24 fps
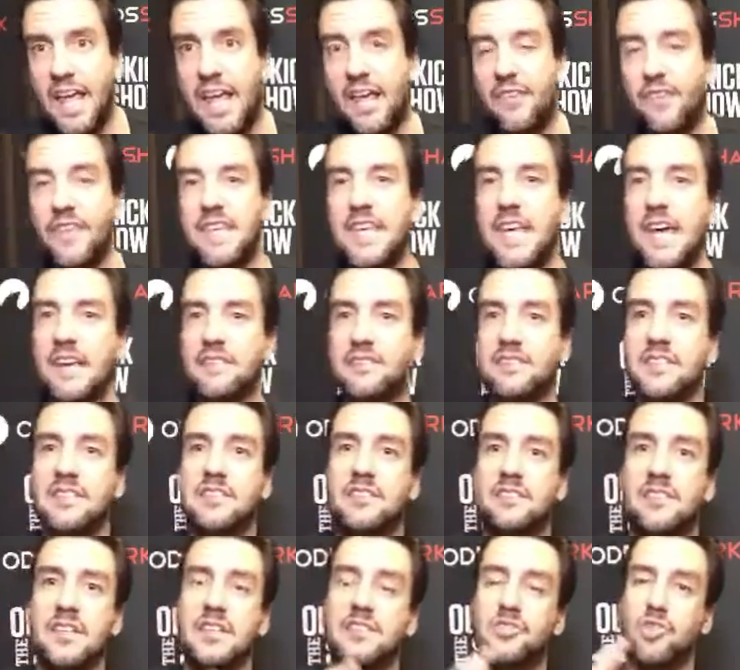in the
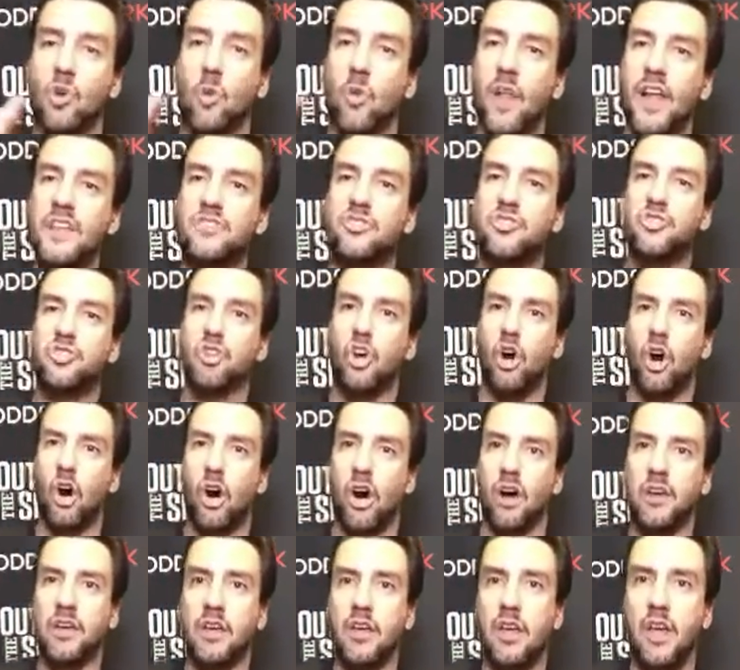SEC. So let's
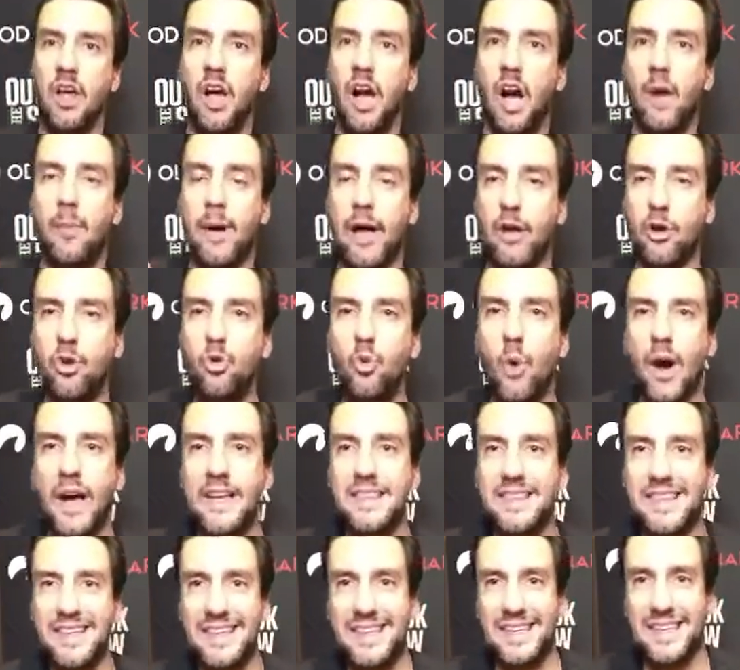talk about who I
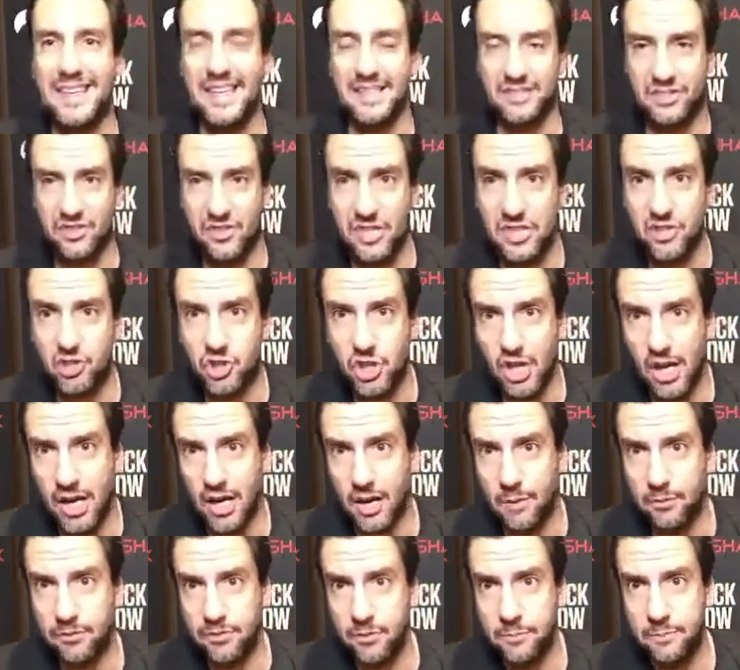think gets these
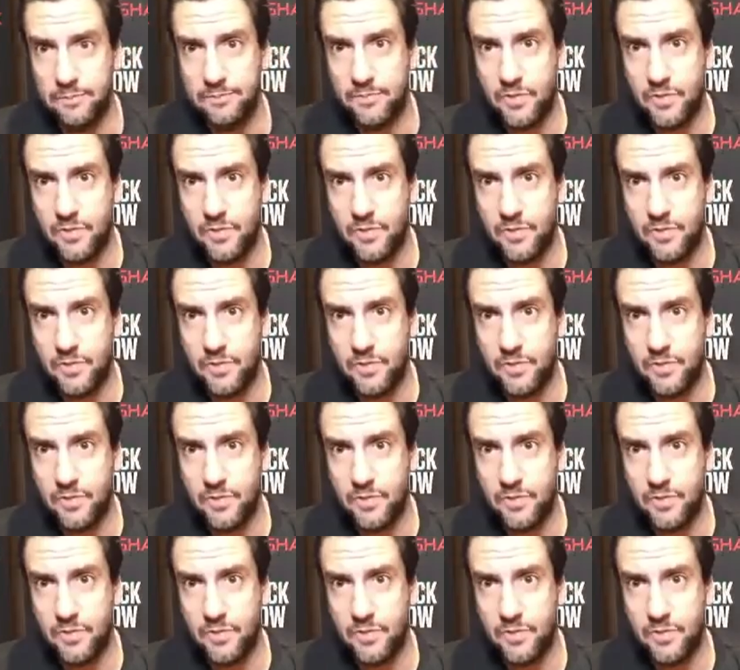jobs.